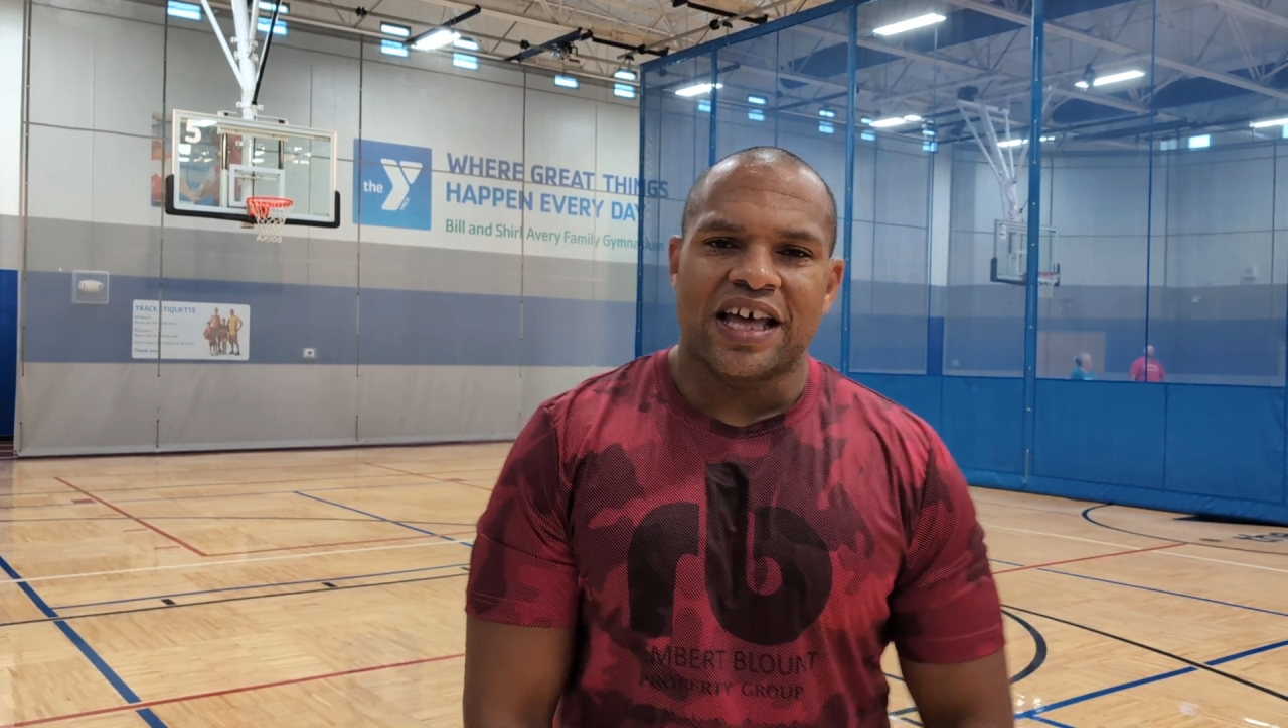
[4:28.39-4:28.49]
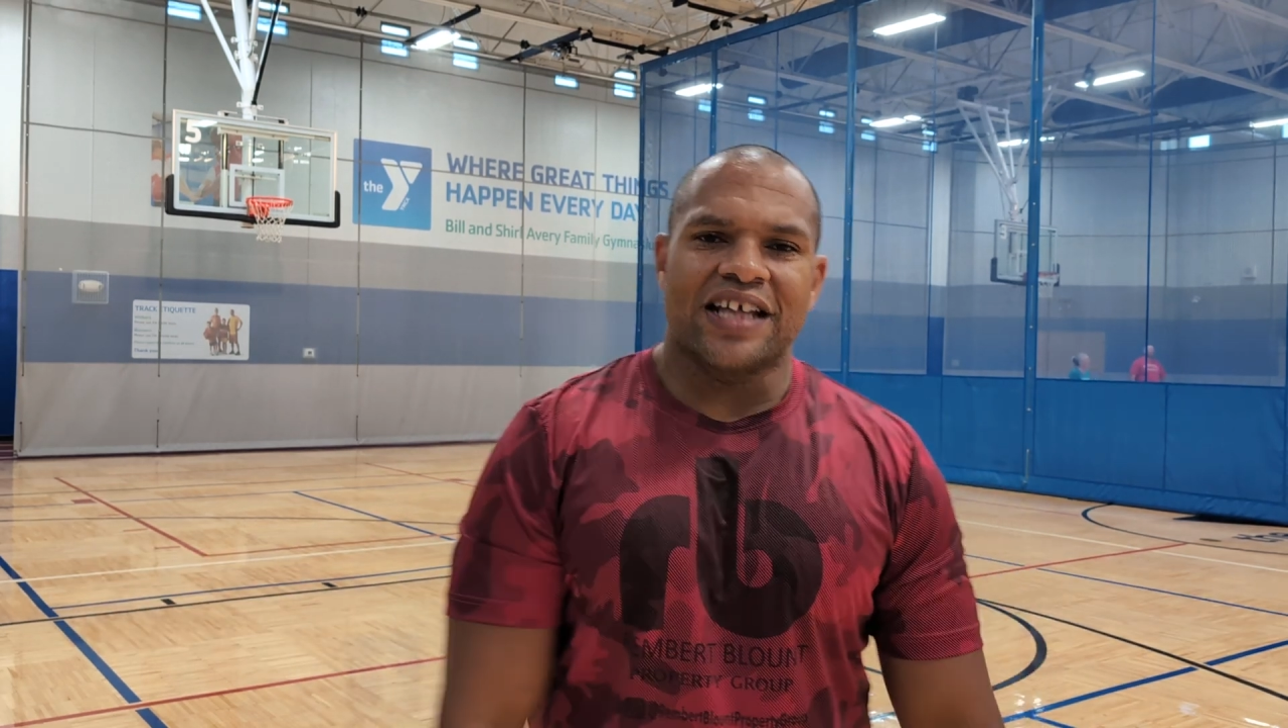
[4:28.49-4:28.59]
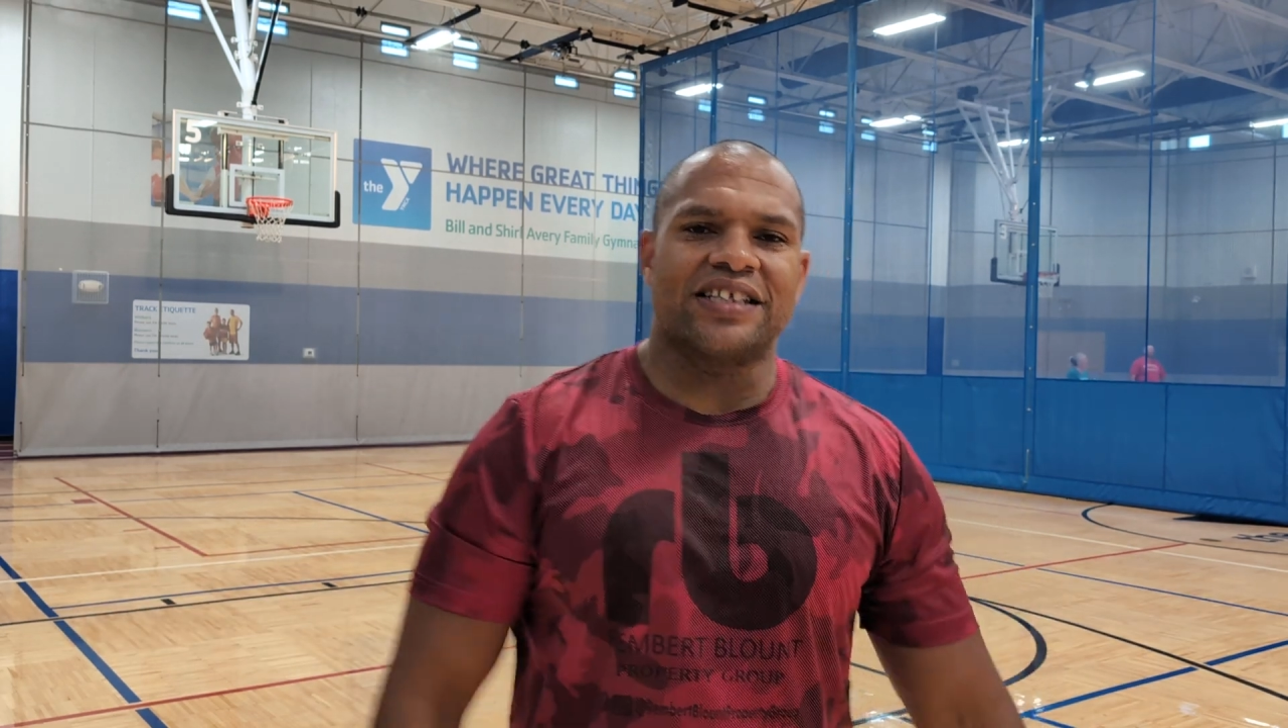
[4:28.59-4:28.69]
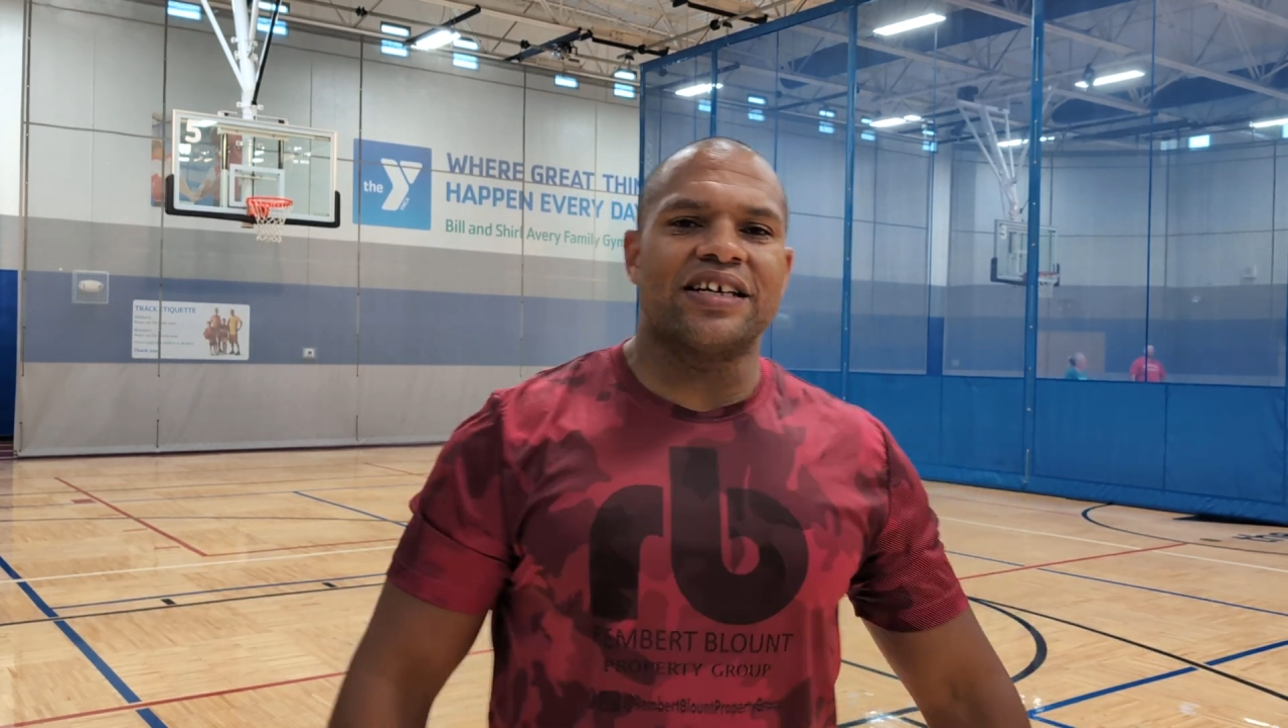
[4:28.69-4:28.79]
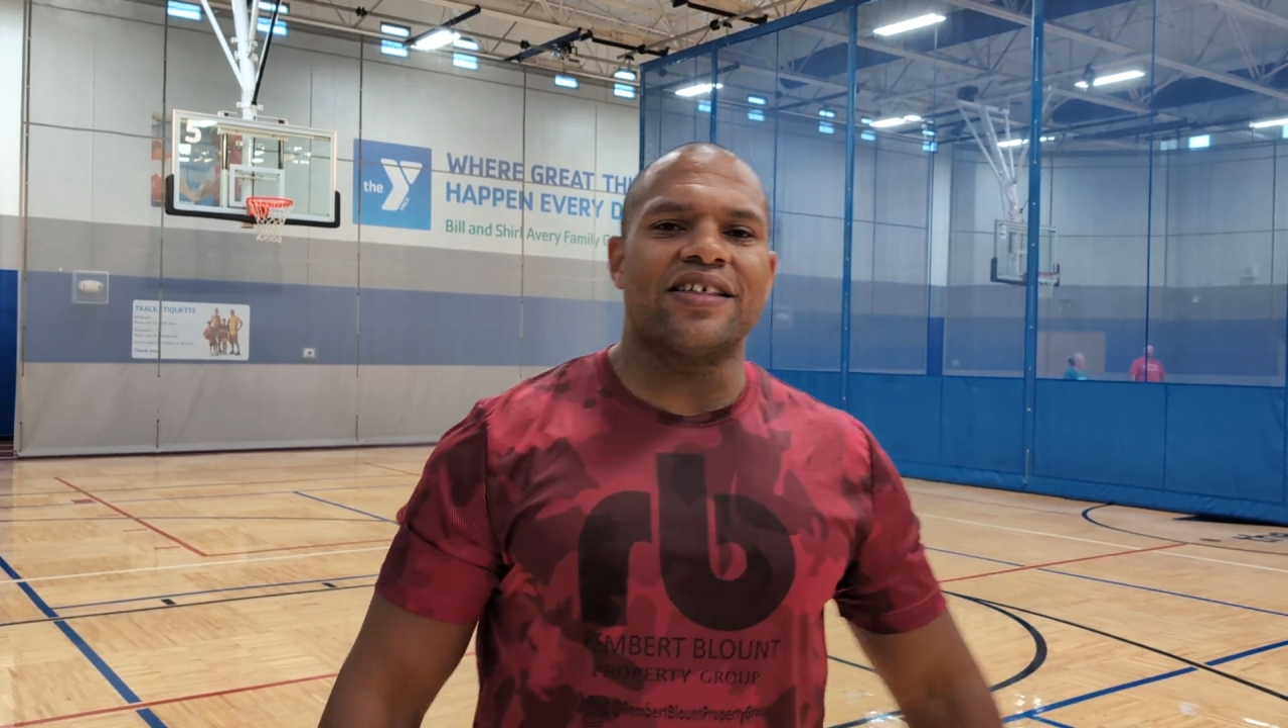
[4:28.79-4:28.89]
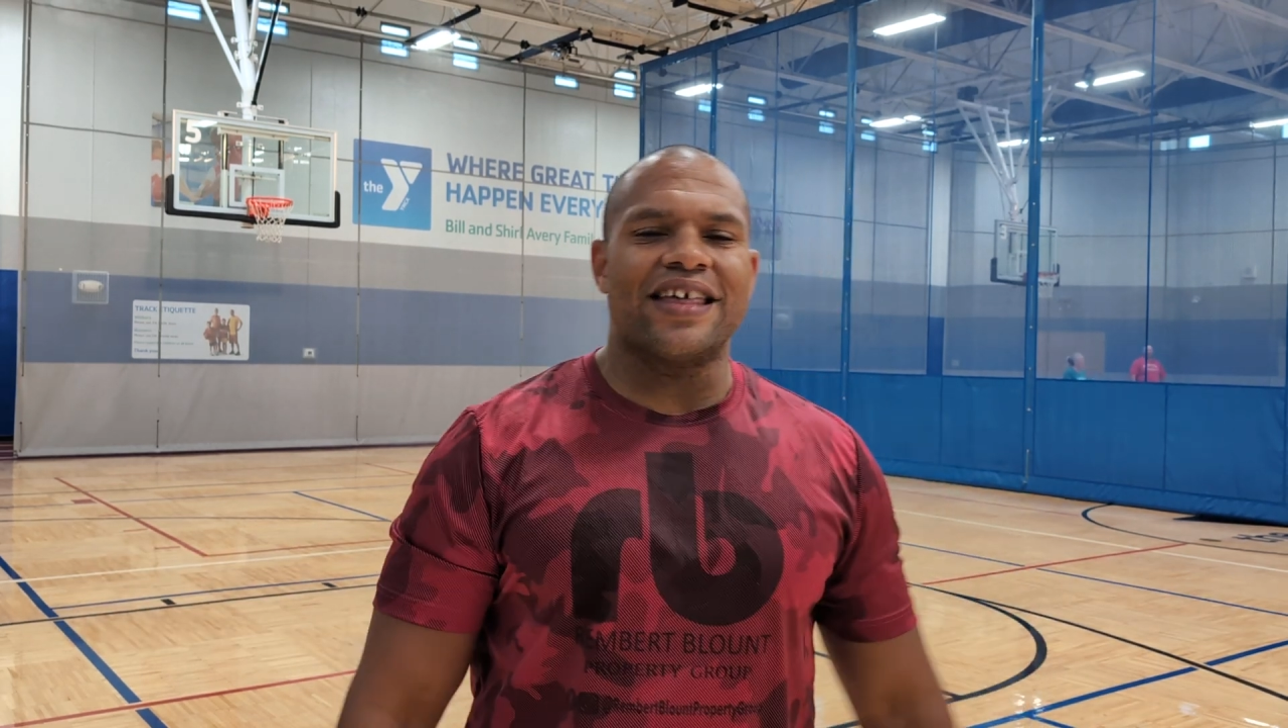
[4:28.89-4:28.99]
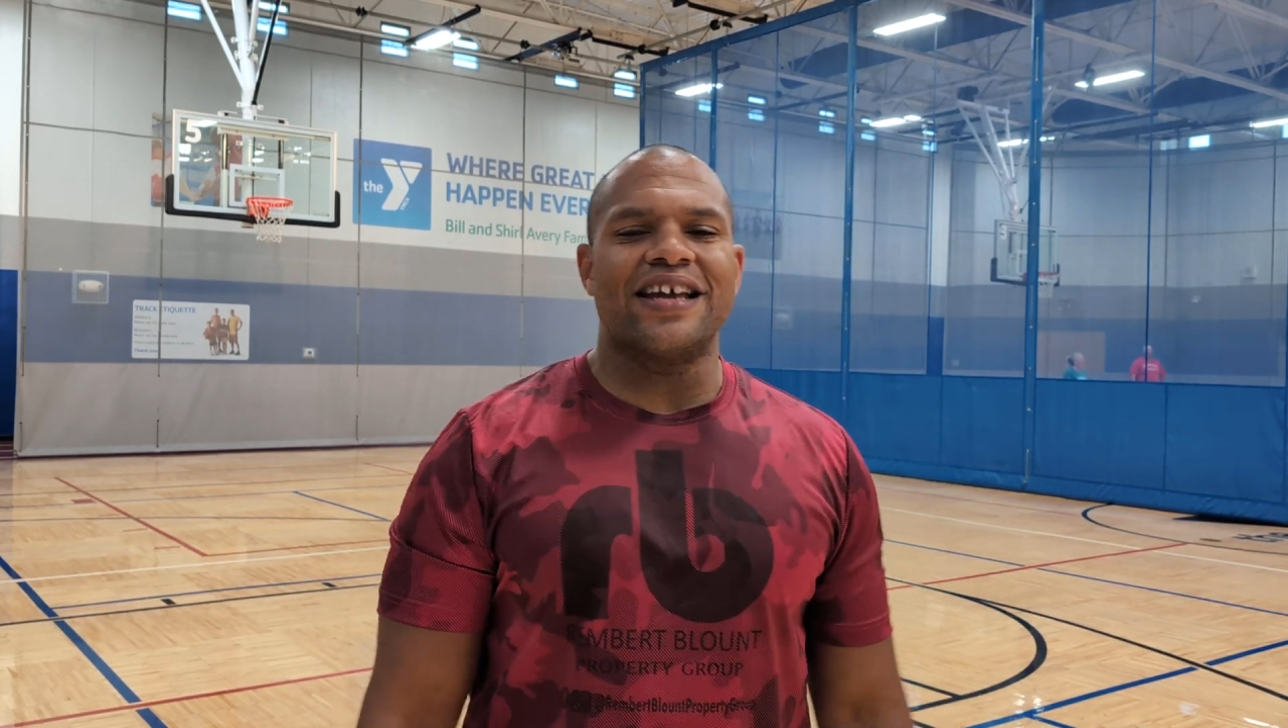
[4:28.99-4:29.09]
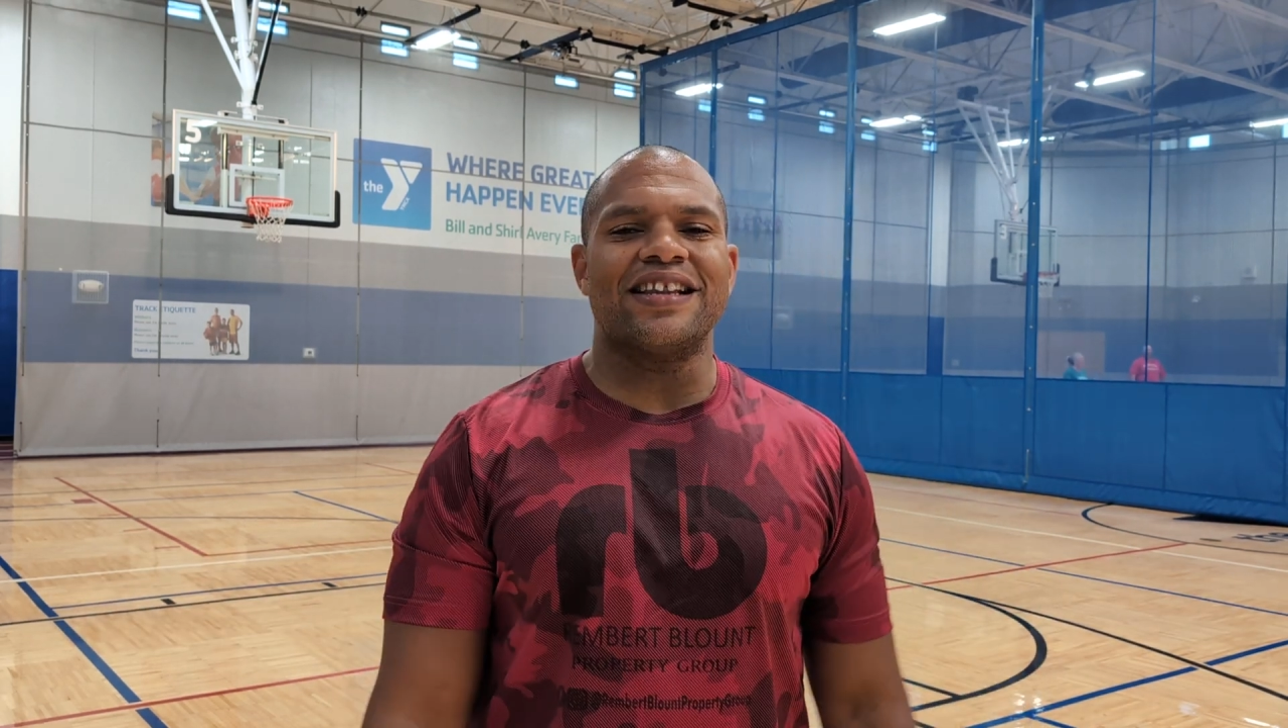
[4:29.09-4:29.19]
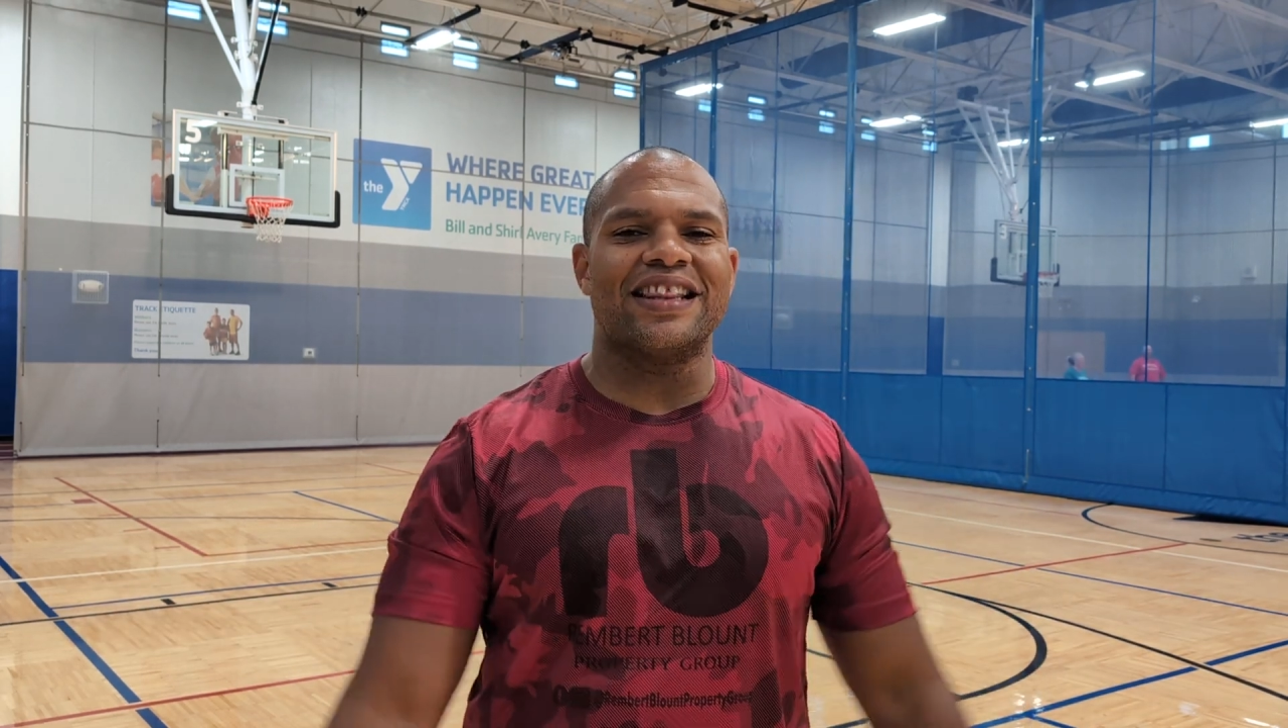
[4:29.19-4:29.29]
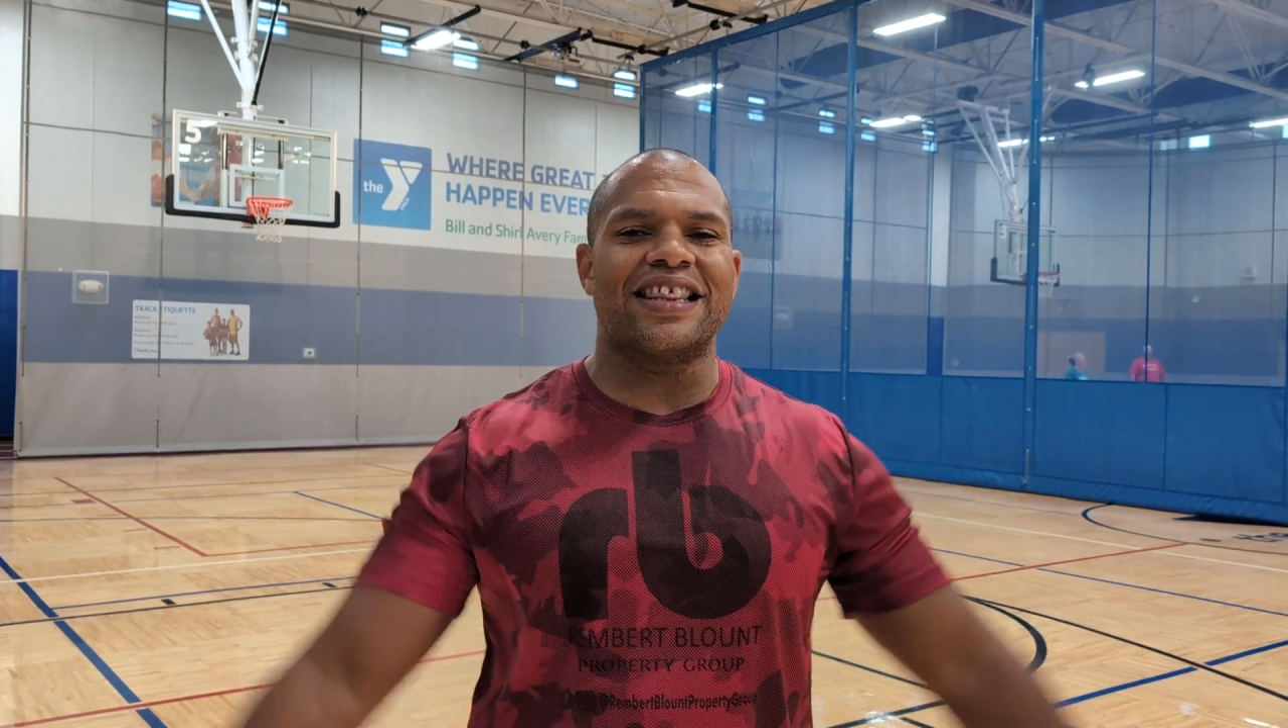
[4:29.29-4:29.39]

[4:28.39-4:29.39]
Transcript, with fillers: Until then,